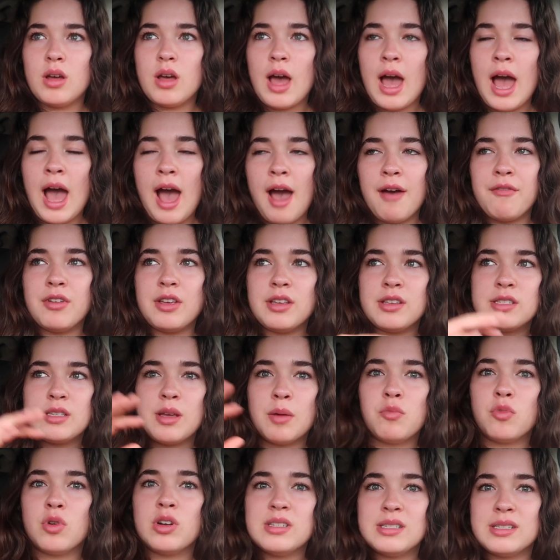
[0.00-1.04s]
having
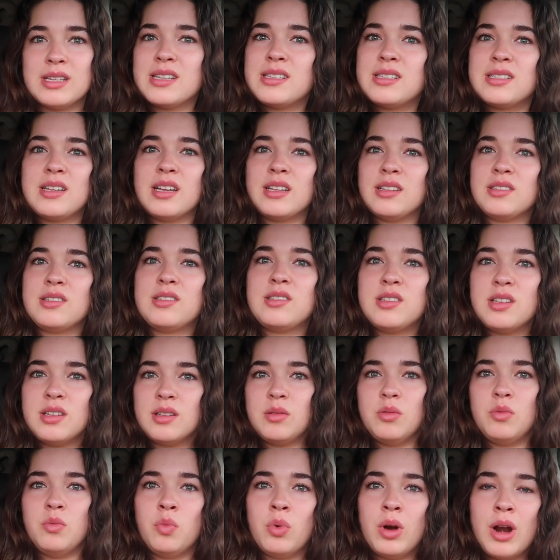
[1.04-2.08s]
some resistance to
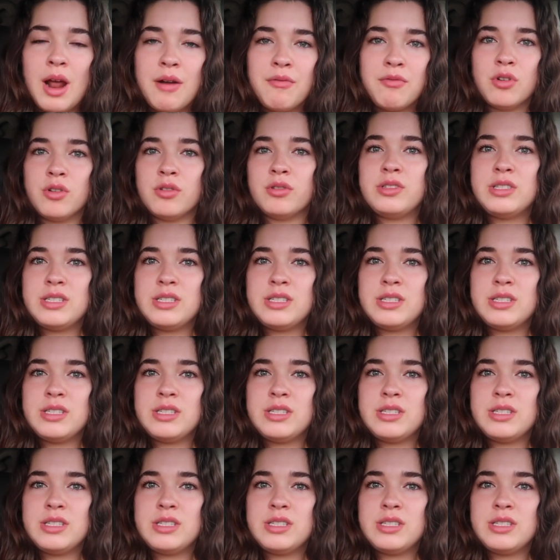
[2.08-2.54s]
whatever